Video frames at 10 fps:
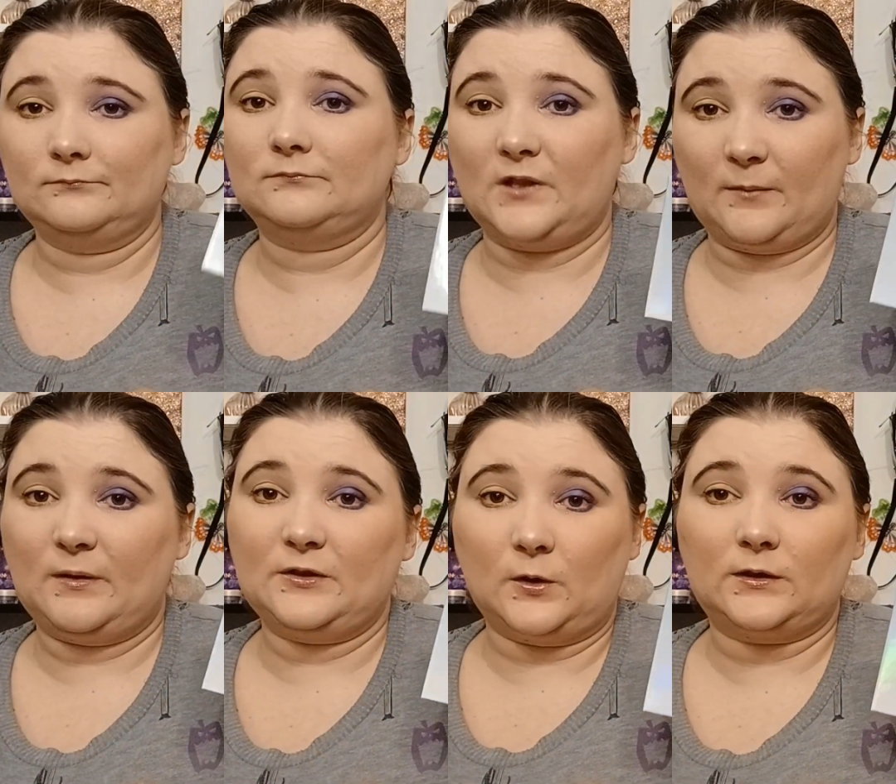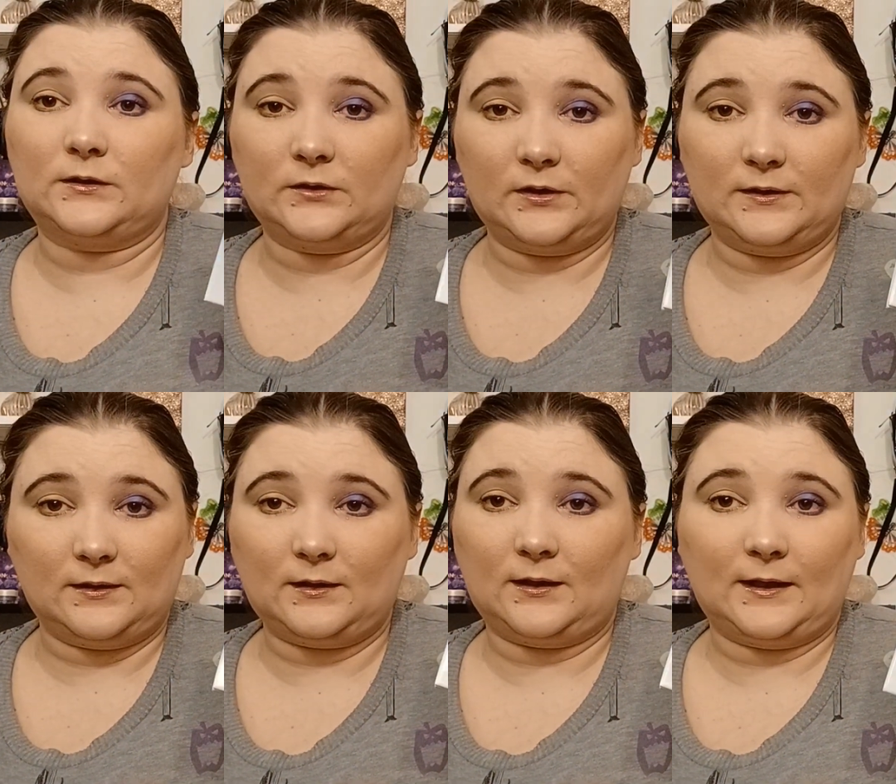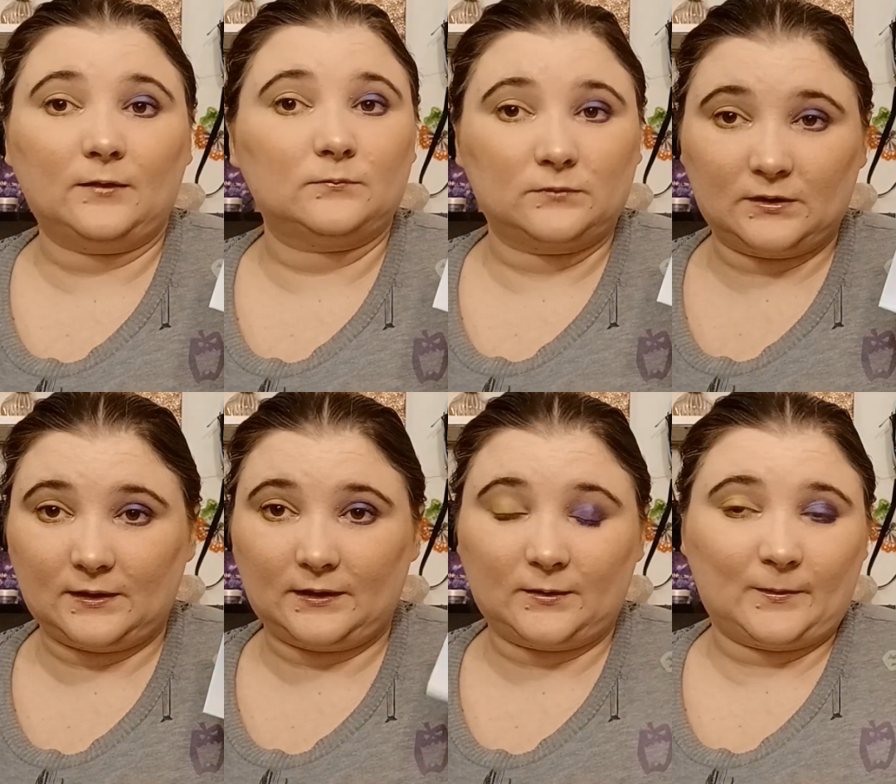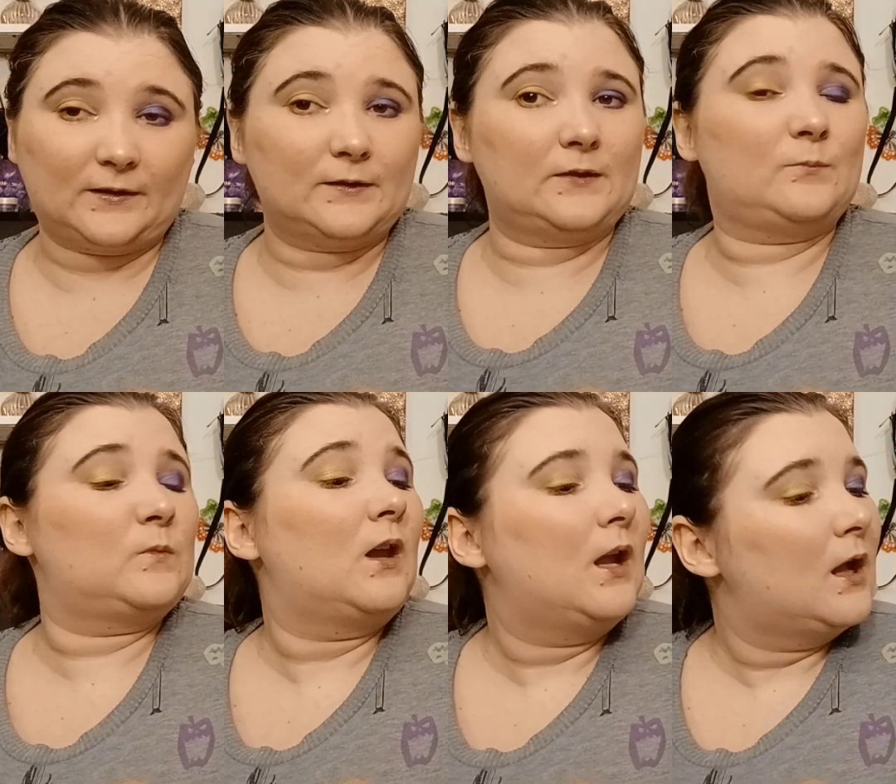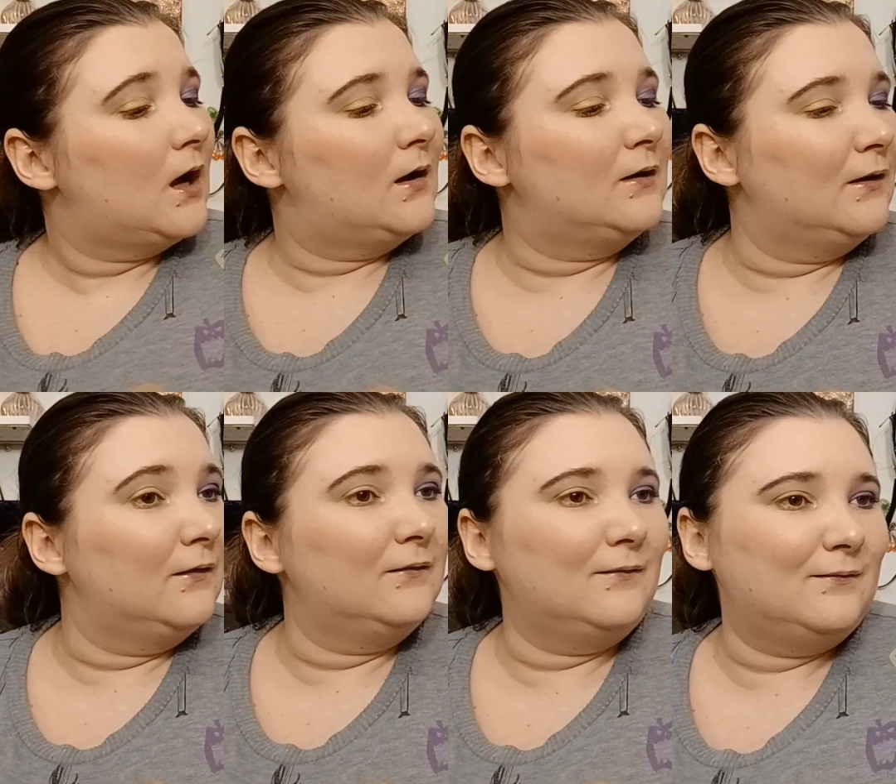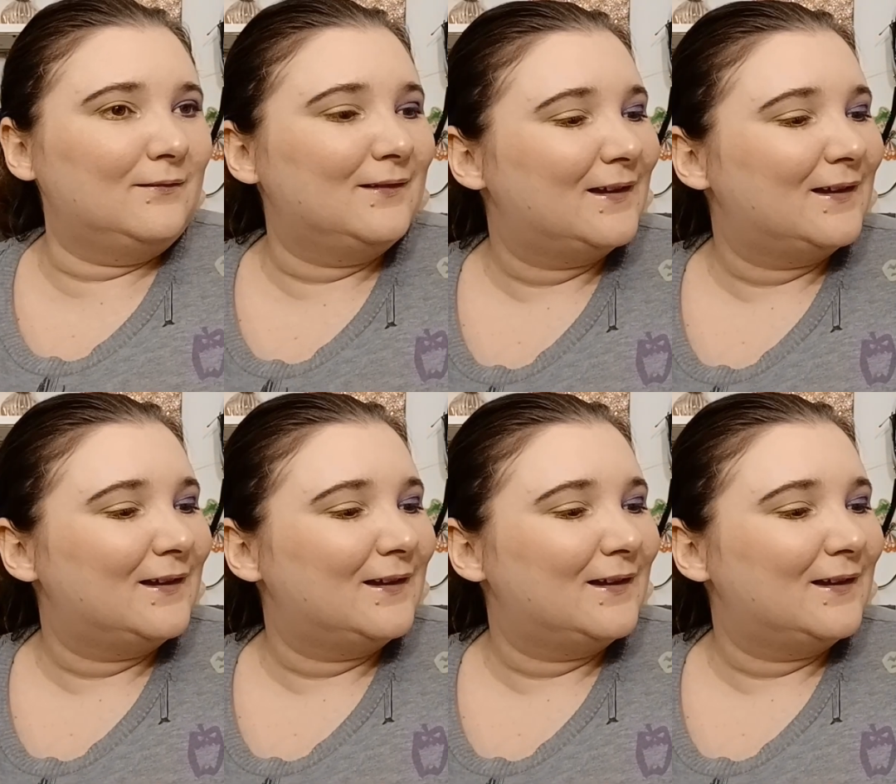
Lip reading: Like my daughter, she's a night owl, just like her parents. But